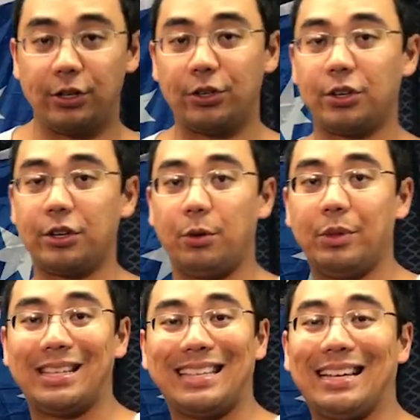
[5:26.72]
So just got done
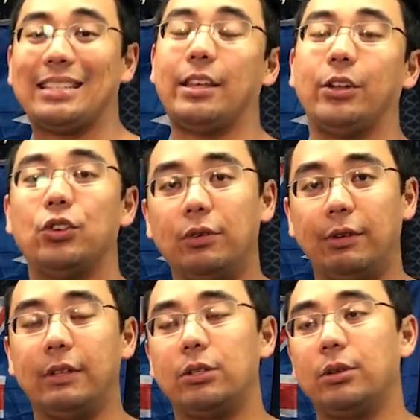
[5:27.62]
with the second set at
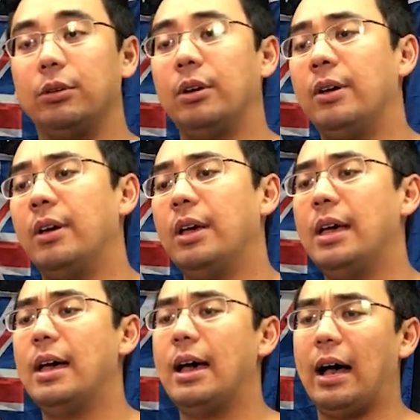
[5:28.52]
252.
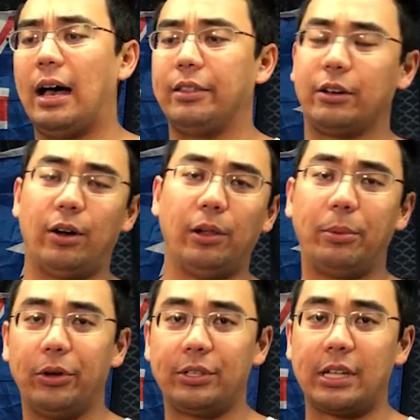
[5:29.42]
The
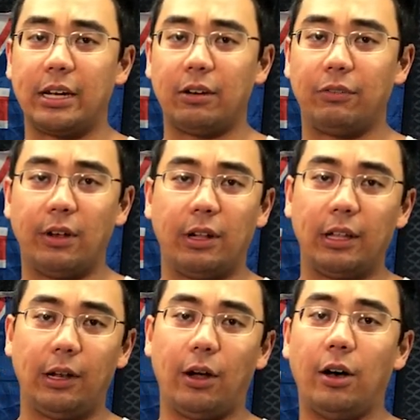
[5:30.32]
collarbone's starting to feel a
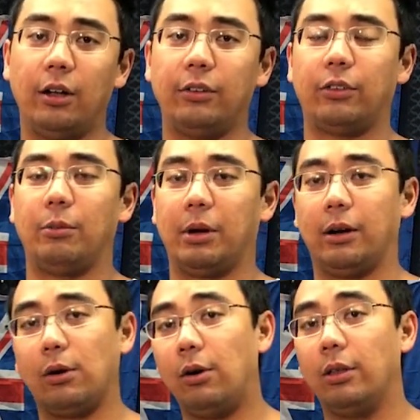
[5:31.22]
little odd, so I'm
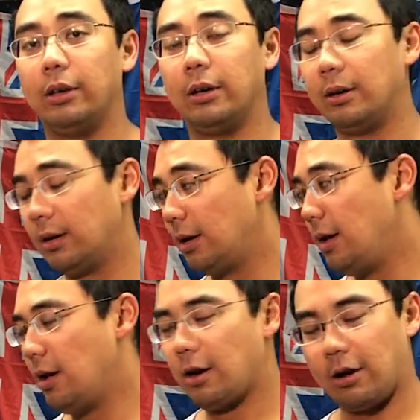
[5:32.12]
gonna call
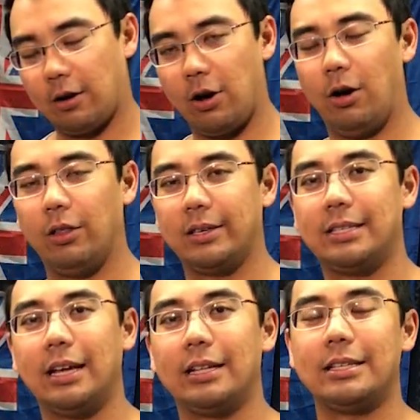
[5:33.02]
the
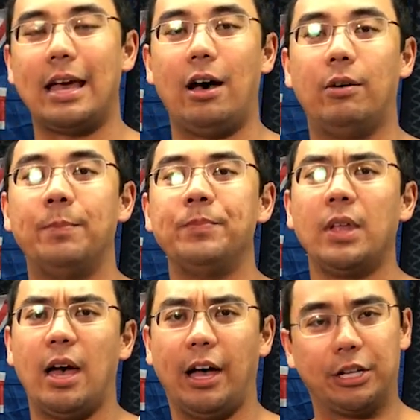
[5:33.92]
sets now,
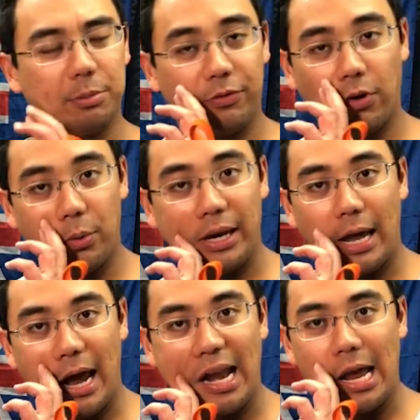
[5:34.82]
just before we
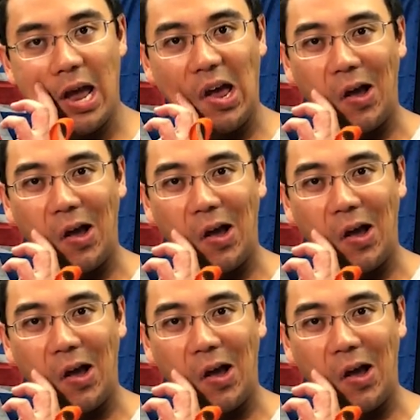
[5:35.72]
get any